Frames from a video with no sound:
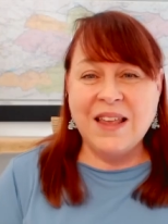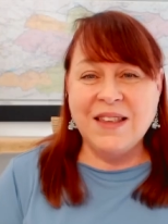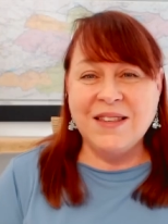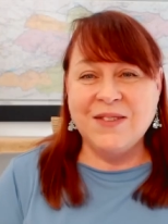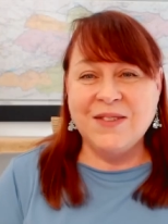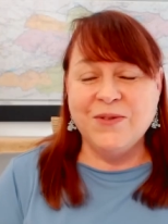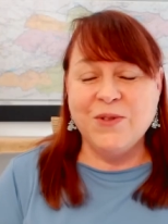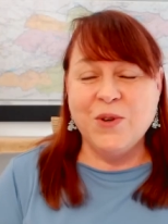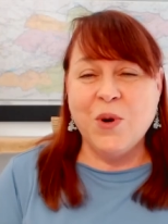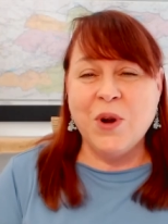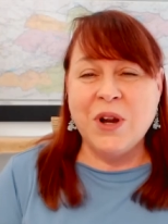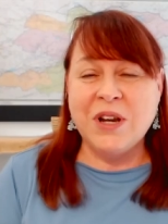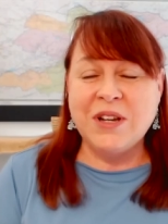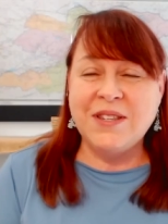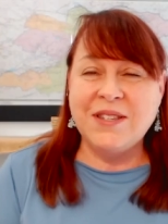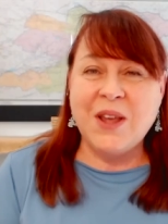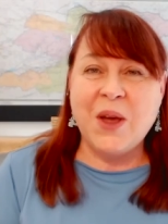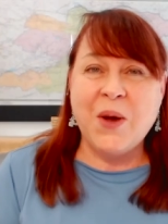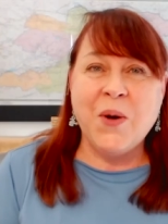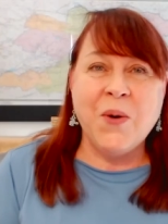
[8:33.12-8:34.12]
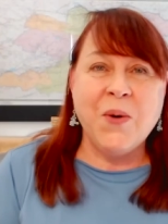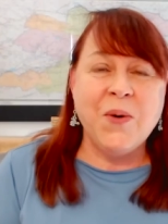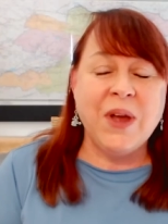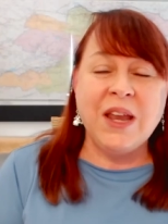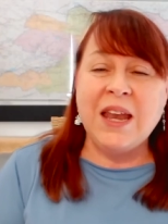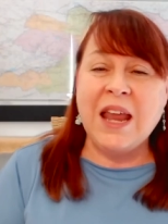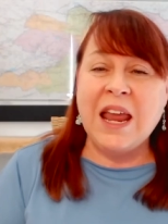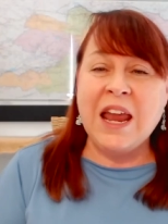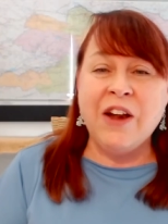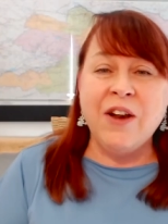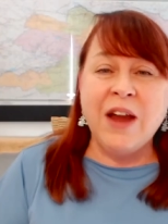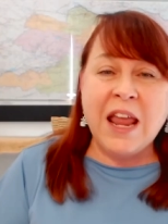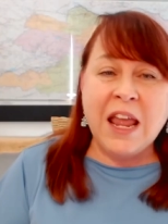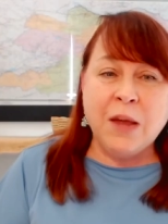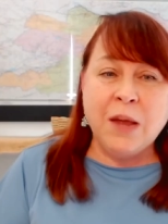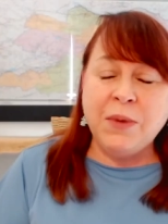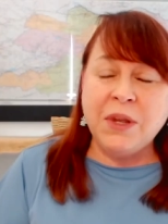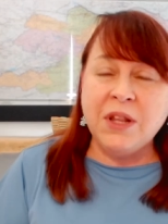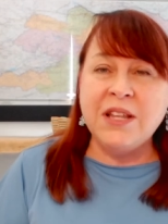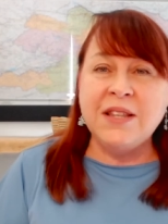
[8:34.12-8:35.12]
Yes, of course. So an air
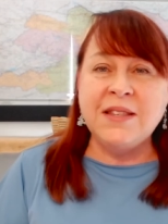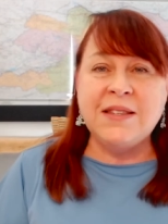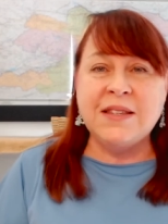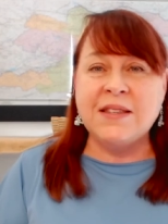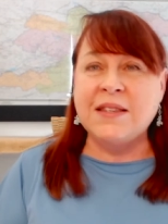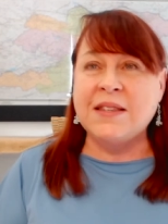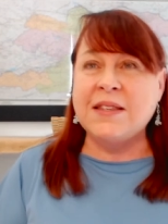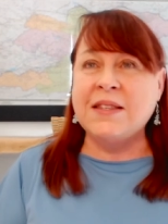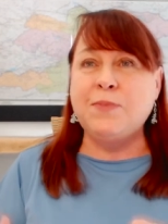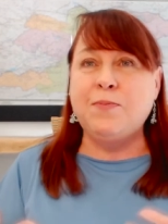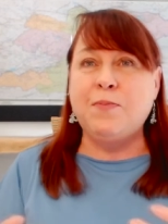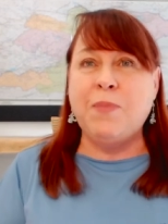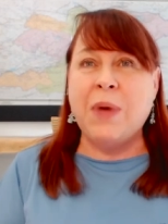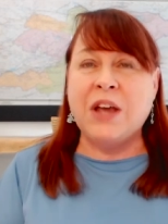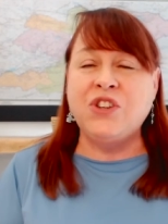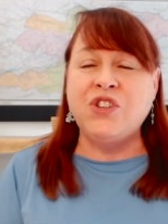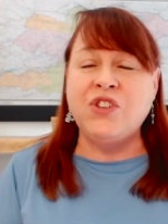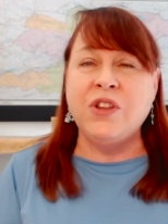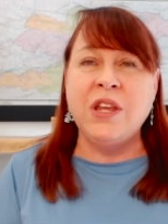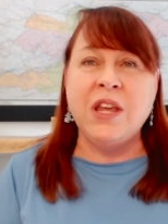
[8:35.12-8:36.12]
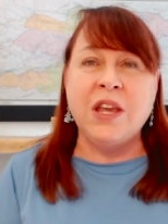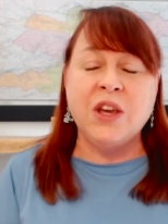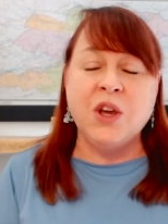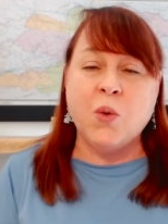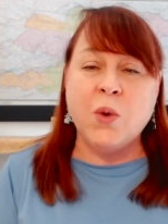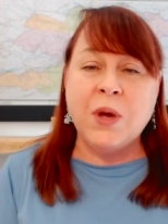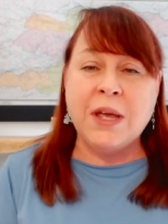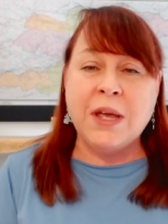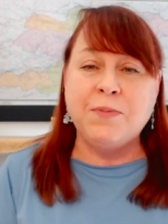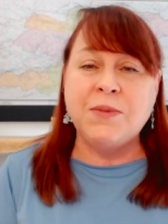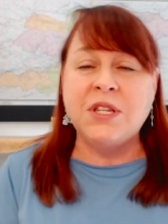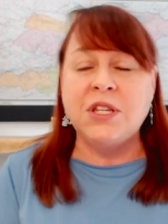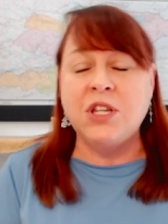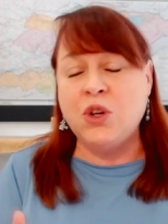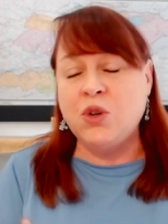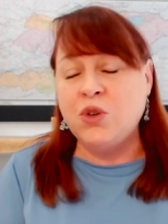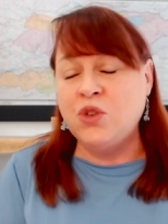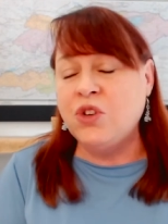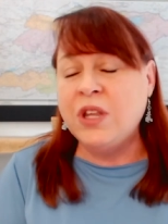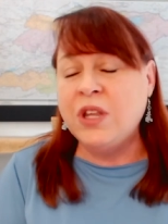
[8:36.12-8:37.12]
ambulance is especially equipped,
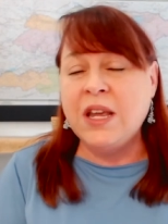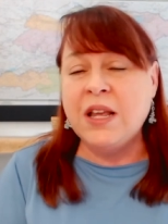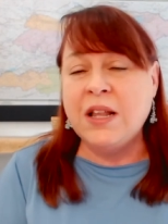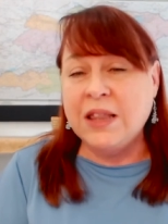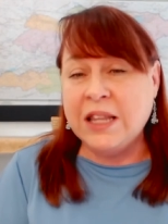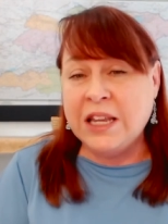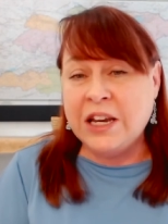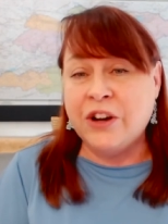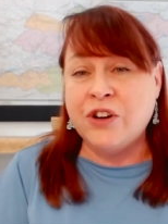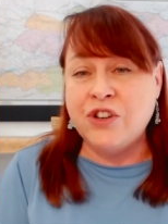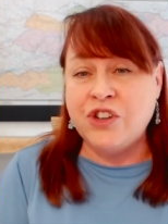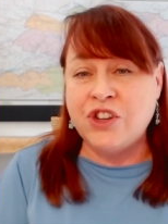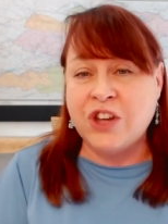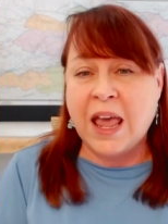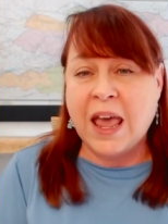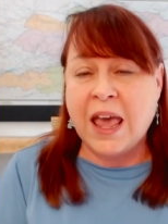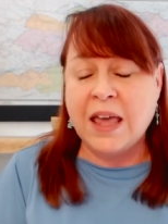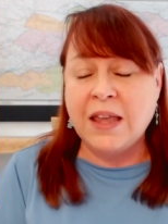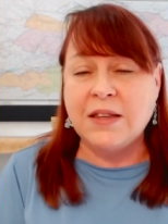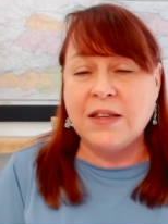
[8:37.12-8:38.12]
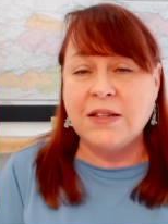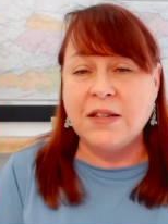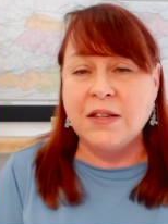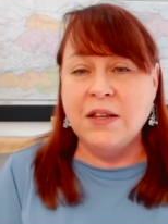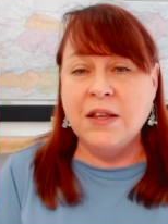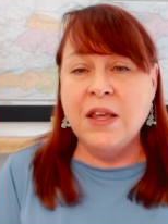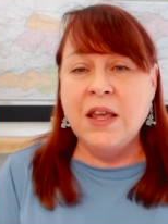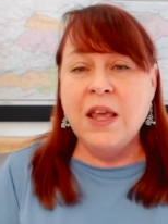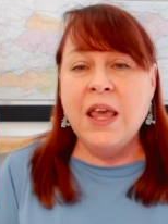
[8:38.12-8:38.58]
usually a Learjet,